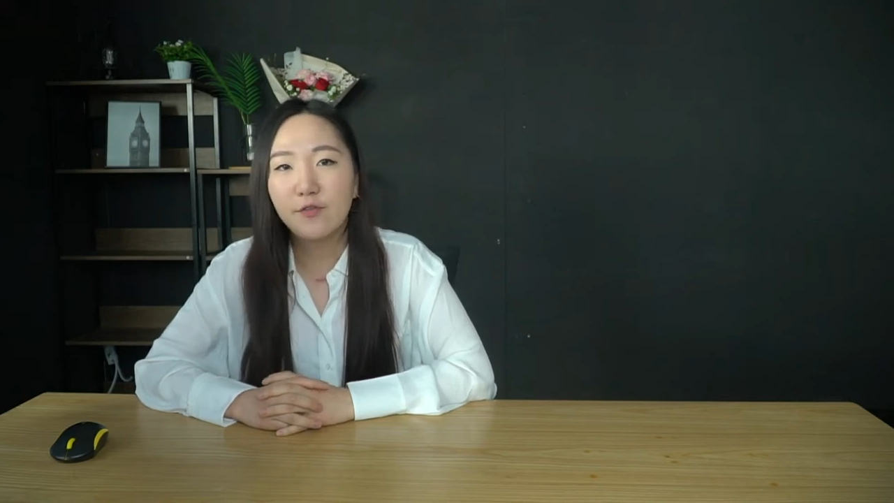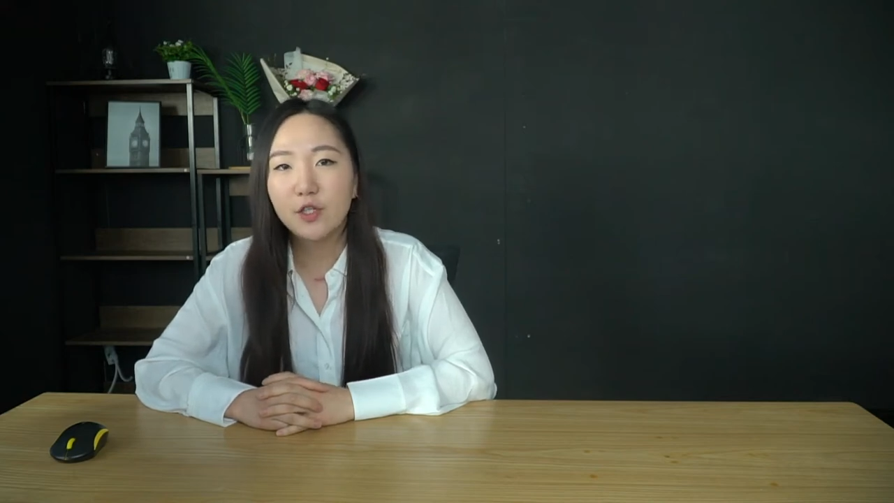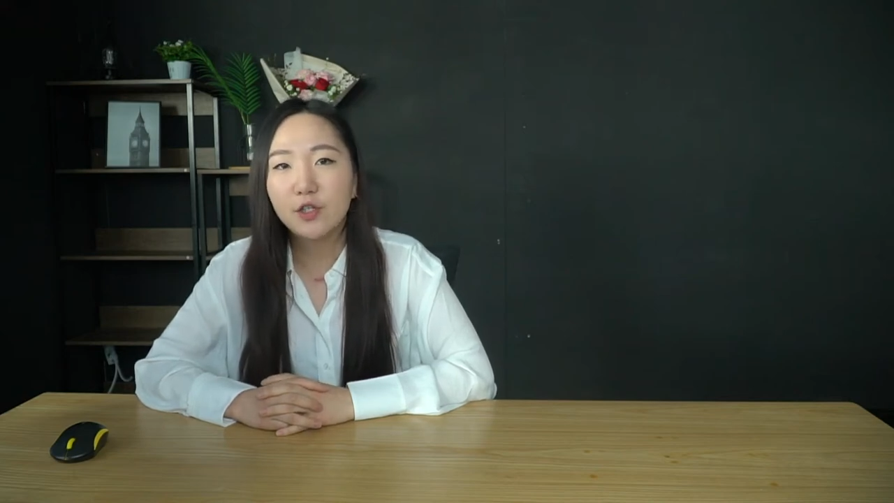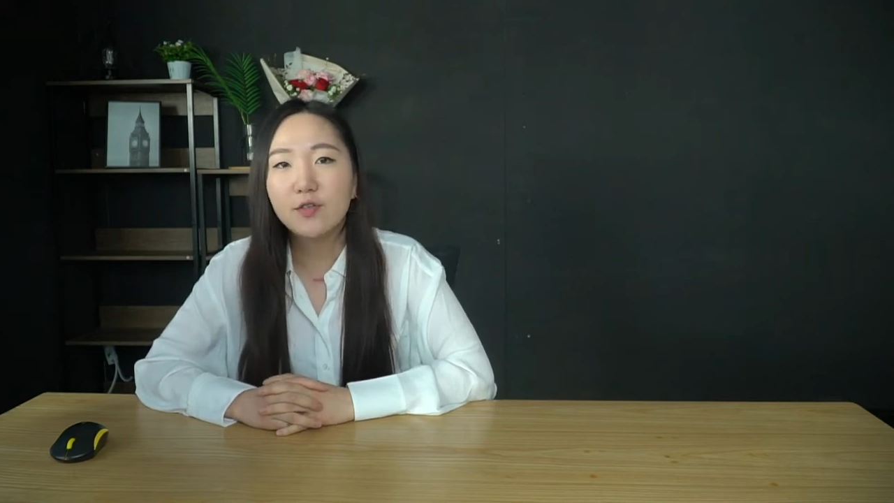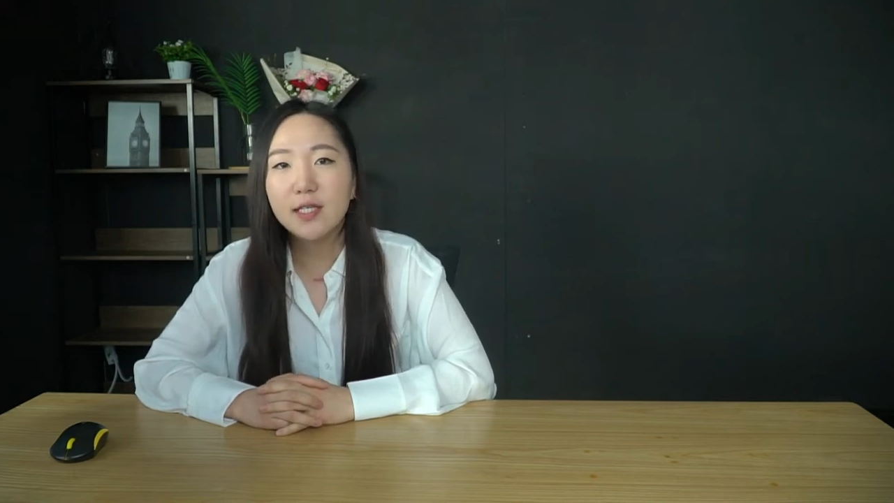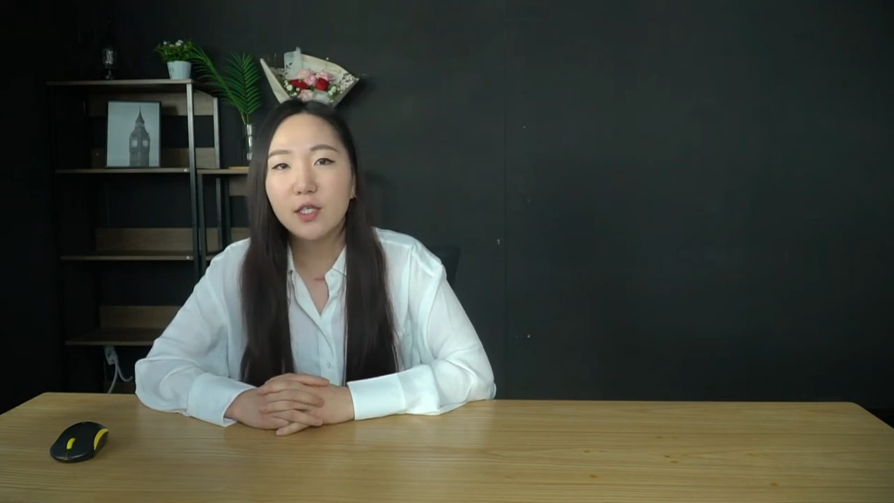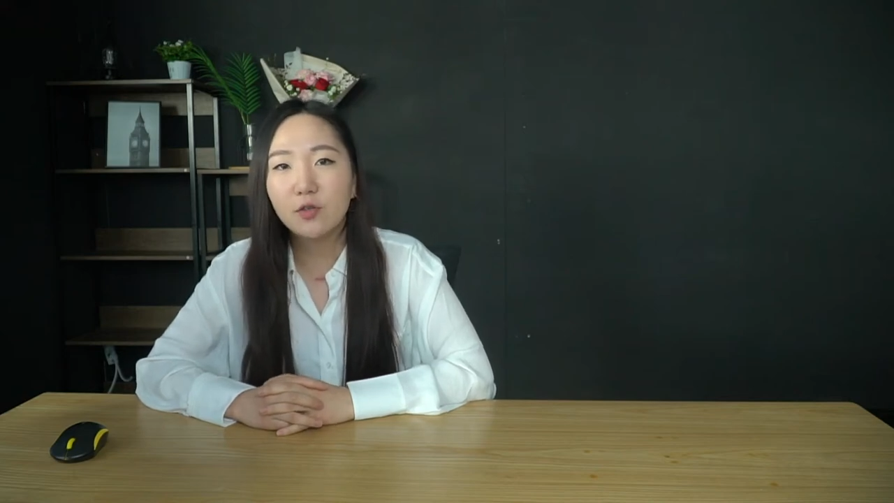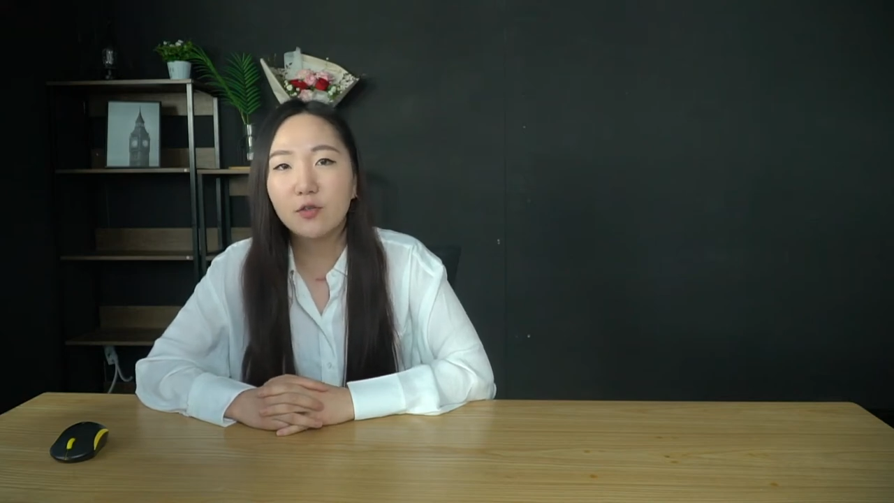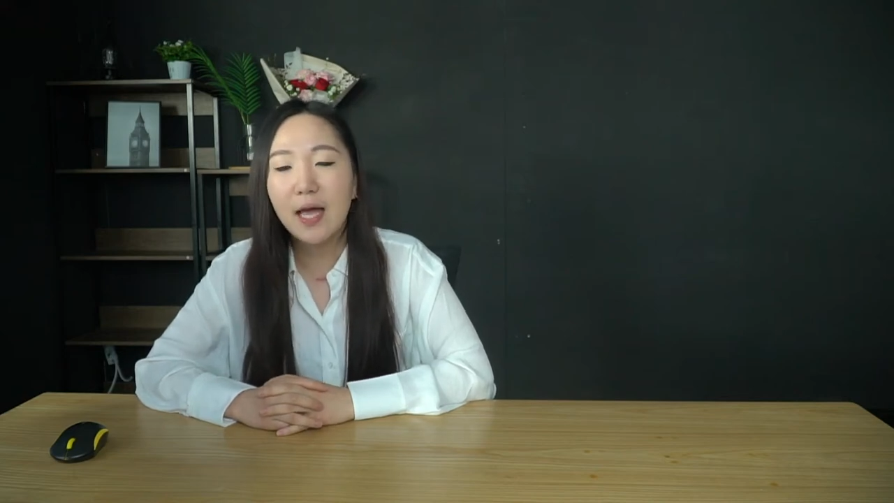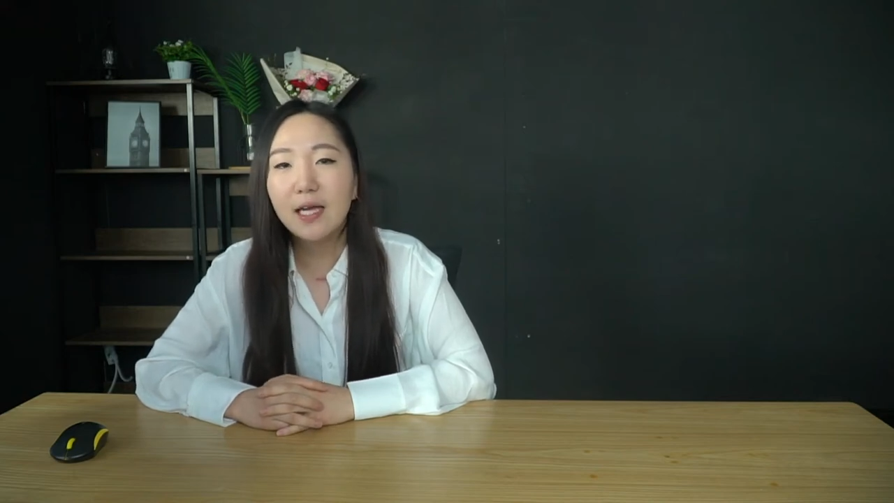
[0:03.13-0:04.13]
for choosing
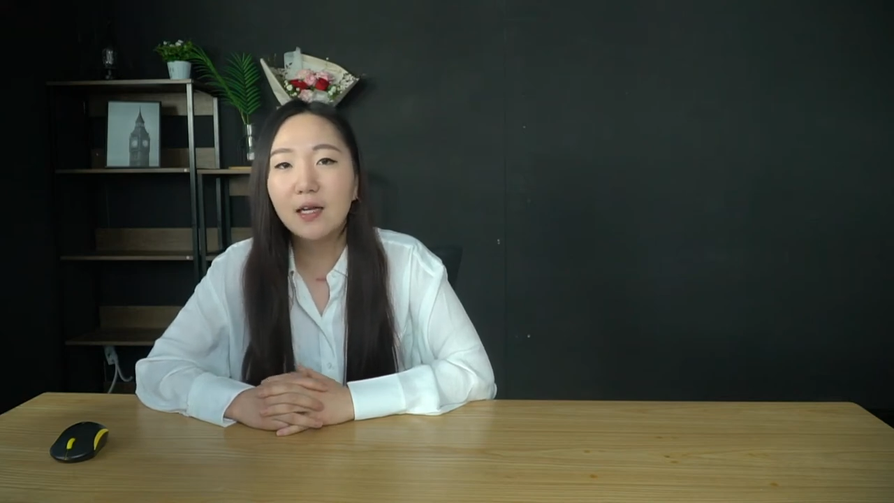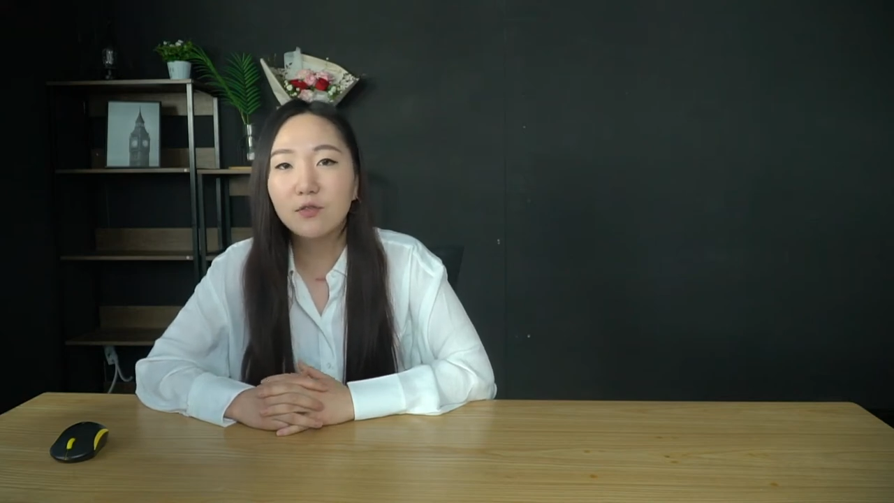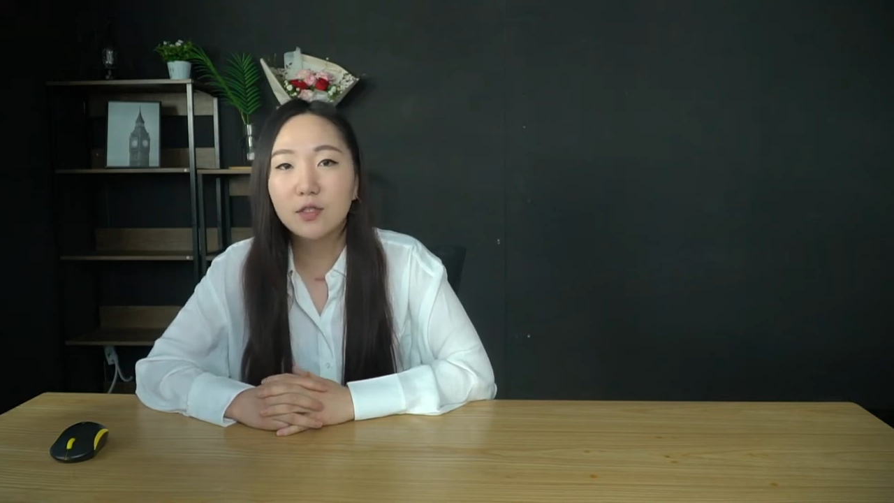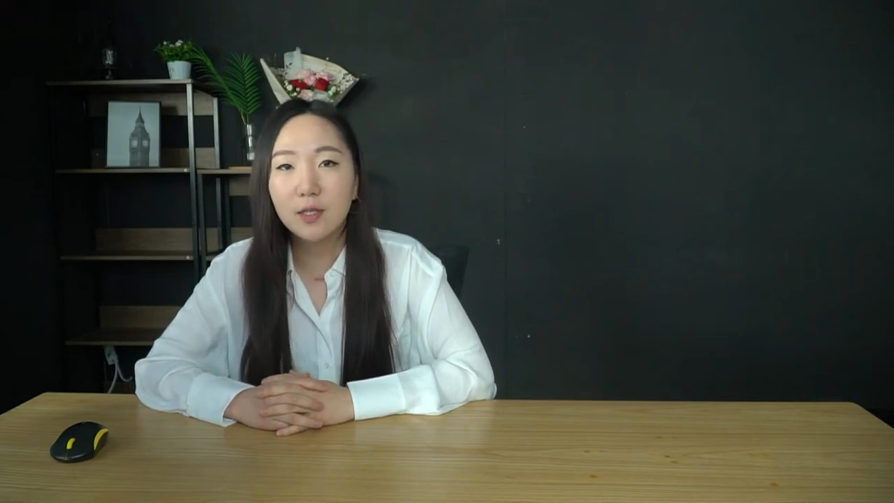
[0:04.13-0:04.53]
your A-level